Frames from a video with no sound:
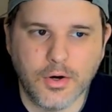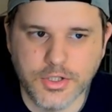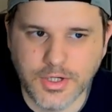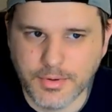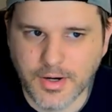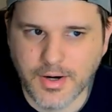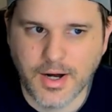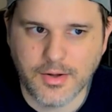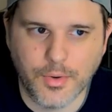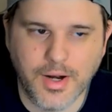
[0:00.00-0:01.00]
RJ Barrett,
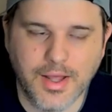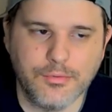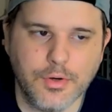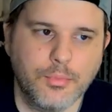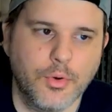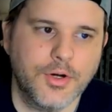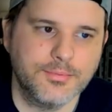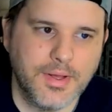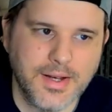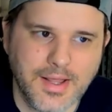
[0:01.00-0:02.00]
higher than 1.5
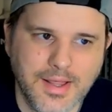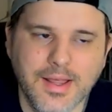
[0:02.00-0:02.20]
3-pointers made.